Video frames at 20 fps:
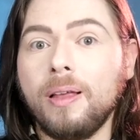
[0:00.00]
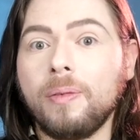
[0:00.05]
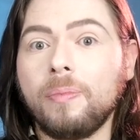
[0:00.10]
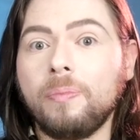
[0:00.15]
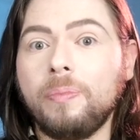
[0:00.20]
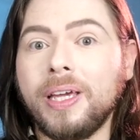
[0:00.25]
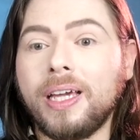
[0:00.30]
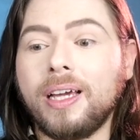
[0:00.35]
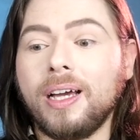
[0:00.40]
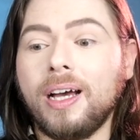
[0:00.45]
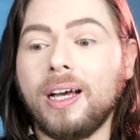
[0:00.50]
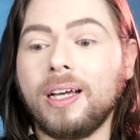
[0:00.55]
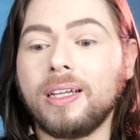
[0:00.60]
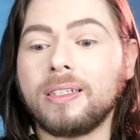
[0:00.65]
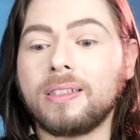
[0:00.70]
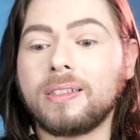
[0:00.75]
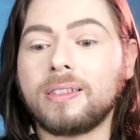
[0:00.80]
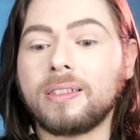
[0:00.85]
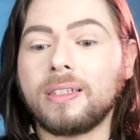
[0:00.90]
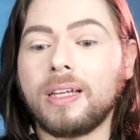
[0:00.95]

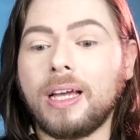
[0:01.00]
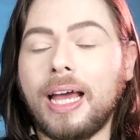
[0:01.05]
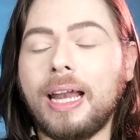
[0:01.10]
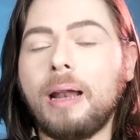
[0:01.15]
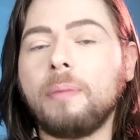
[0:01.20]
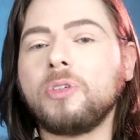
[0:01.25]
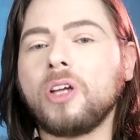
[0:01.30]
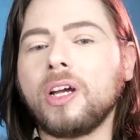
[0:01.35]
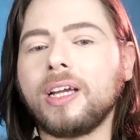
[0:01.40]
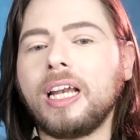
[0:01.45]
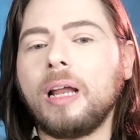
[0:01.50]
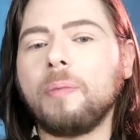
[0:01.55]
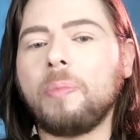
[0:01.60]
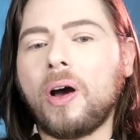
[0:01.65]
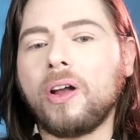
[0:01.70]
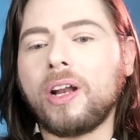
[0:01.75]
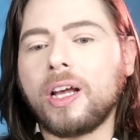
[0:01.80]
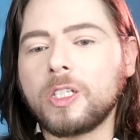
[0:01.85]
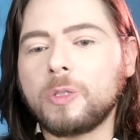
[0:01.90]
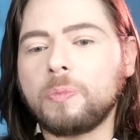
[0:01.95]
Because, and I'm talking
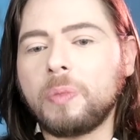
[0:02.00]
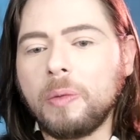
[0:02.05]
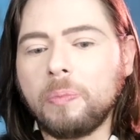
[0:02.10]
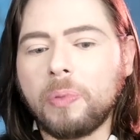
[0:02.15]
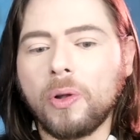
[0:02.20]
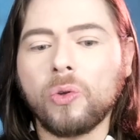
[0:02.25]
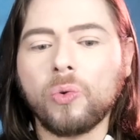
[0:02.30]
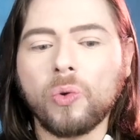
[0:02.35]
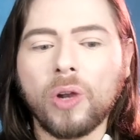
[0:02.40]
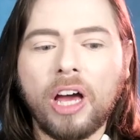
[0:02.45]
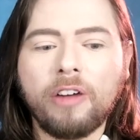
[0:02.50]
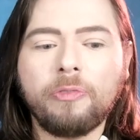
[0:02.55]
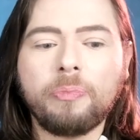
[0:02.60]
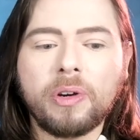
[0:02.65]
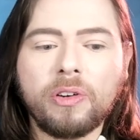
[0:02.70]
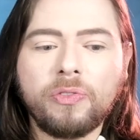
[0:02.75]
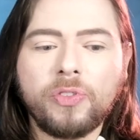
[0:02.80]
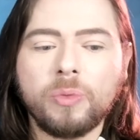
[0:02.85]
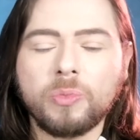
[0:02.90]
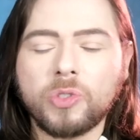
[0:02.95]
about us people who love
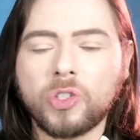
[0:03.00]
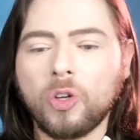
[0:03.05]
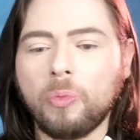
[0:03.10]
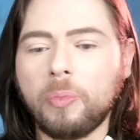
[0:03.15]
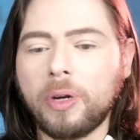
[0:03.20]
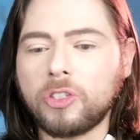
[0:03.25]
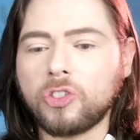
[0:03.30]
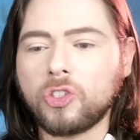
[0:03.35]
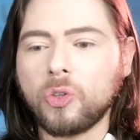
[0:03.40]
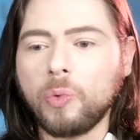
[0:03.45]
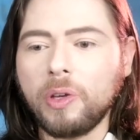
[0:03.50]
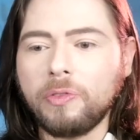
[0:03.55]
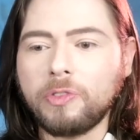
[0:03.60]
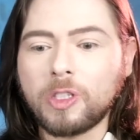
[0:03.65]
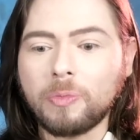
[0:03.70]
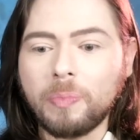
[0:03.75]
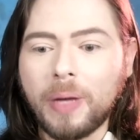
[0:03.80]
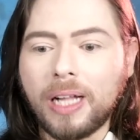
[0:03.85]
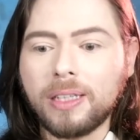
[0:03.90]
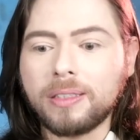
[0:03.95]
perfume so much, so we've
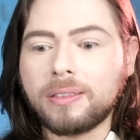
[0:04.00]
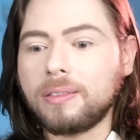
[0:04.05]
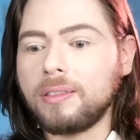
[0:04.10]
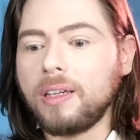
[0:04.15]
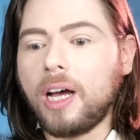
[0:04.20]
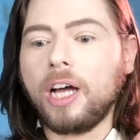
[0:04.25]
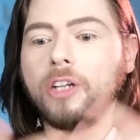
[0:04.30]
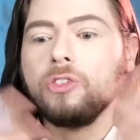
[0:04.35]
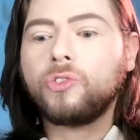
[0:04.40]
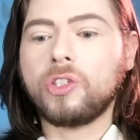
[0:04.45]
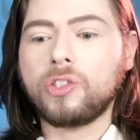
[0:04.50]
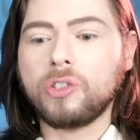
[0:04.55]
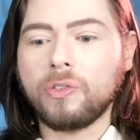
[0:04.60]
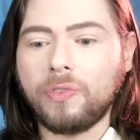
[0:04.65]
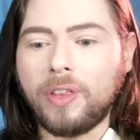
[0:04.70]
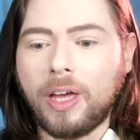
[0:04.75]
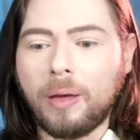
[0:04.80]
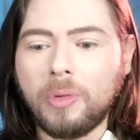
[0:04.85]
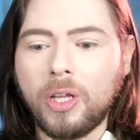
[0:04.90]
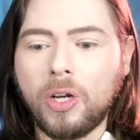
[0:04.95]
smelled hundreds
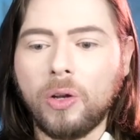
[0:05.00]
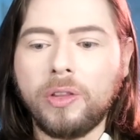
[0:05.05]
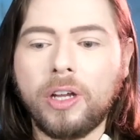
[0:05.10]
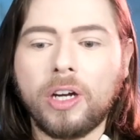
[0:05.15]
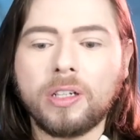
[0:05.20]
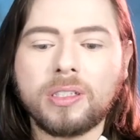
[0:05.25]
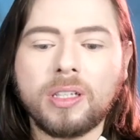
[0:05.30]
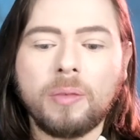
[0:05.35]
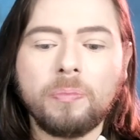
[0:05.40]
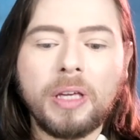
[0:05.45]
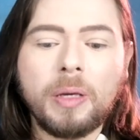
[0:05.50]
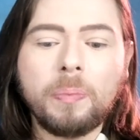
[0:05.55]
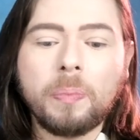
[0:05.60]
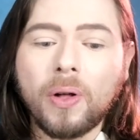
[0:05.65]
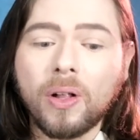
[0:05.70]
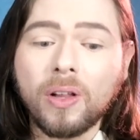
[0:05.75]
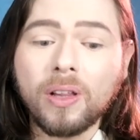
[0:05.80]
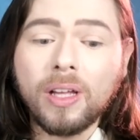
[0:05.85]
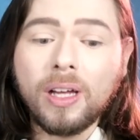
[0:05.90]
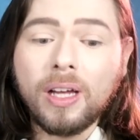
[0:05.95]
of them. You know, there are some
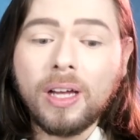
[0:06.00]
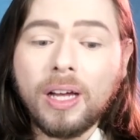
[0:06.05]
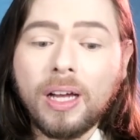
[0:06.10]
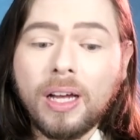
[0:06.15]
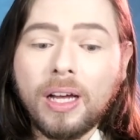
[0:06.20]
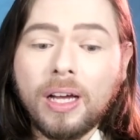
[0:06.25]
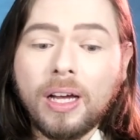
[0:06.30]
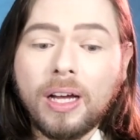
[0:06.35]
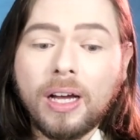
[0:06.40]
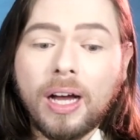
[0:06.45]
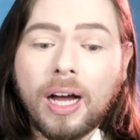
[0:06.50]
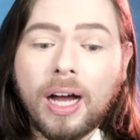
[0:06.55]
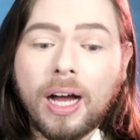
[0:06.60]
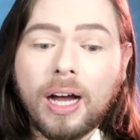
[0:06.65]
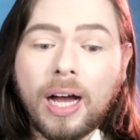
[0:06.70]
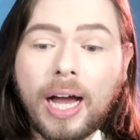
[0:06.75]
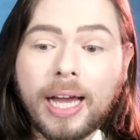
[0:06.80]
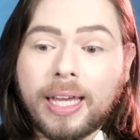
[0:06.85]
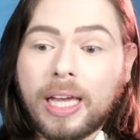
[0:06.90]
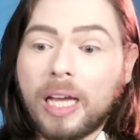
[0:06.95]
people,
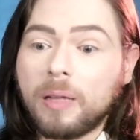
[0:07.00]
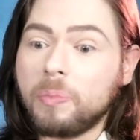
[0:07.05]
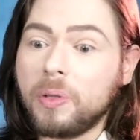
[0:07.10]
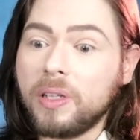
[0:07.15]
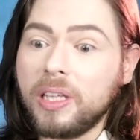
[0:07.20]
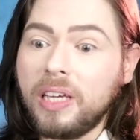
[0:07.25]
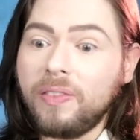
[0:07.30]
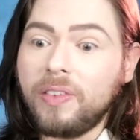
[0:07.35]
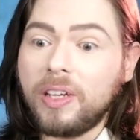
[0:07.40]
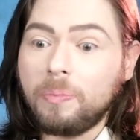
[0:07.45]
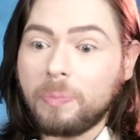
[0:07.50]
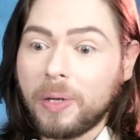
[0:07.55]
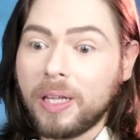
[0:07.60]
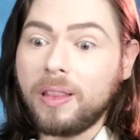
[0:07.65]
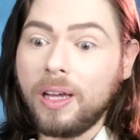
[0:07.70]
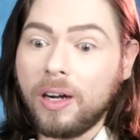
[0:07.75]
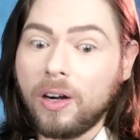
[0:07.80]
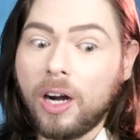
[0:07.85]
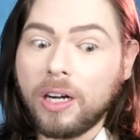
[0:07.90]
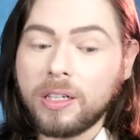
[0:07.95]
I can't believe it, but
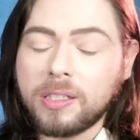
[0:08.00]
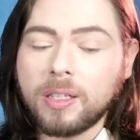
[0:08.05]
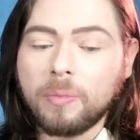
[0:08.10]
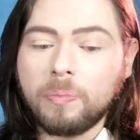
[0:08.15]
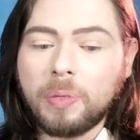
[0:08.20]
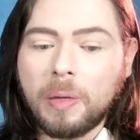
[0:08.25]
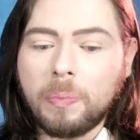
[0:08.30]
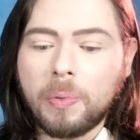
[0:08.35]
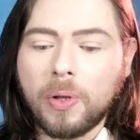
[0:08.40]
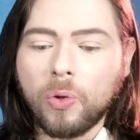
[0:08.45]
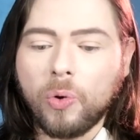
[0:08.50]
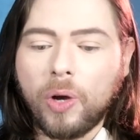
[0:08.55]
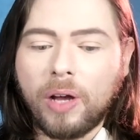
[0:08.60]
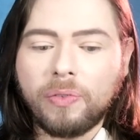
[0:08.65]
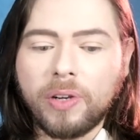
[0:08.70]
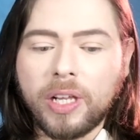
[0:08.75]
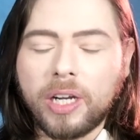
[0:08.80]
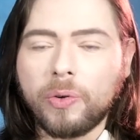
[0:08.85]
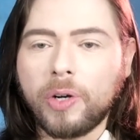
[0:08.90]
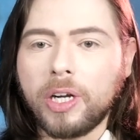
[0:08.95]
there are some people who
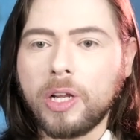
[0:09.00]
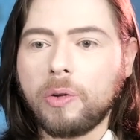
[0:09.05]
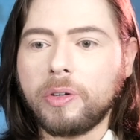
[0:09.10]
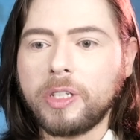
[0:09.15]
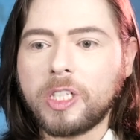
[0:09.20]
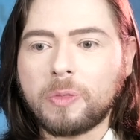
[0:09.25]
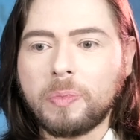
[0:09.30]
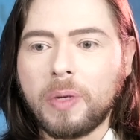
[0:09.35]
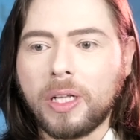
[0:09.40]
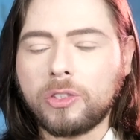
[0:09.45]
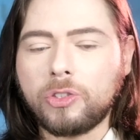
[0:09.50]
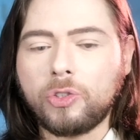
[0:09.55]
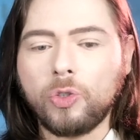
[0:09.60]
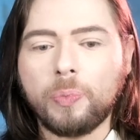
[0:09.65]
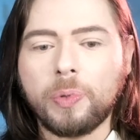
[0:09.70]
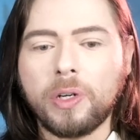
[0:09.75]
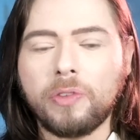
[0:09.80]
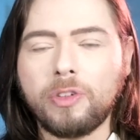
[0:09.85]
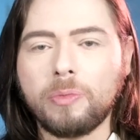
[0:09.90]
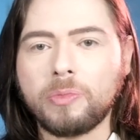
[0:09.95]
have literally only smelled 2
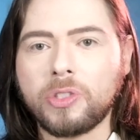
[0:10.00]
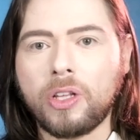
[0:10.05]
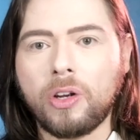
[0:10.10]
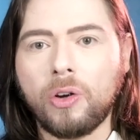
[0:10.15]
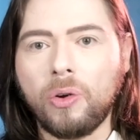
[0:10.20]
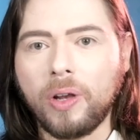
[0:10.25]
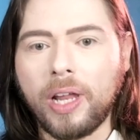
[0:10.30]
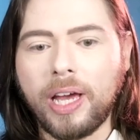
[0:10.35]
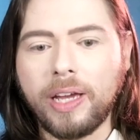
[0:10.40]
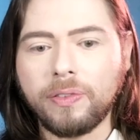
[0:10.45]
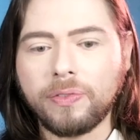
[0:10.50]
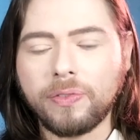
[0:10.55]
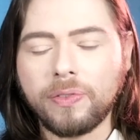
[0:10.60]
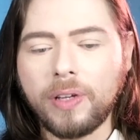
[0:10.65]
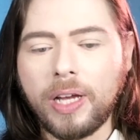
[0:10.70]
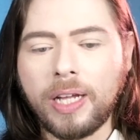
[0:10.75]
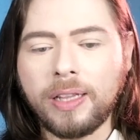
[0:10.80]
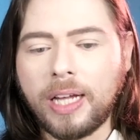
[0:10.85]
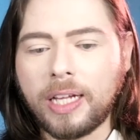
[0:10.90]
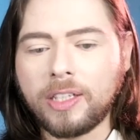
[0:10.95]
perfumes their whole life,
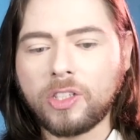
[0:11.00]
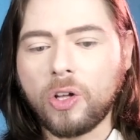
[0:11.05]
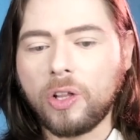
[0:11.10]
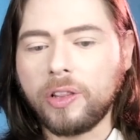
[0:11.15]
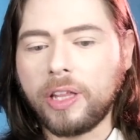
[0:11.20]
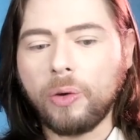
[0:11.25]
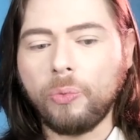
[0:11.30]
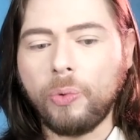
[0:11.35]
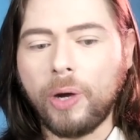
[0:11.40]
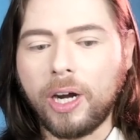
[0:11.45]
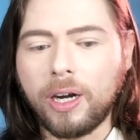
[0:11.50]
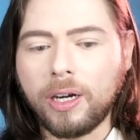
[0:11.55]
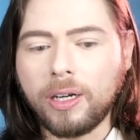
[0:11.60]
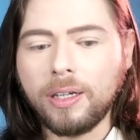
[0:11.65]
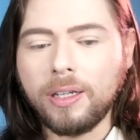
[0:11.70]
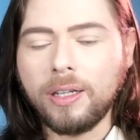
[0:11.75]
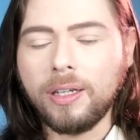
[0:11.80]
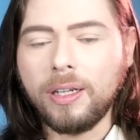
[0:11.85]
and that's all they wear.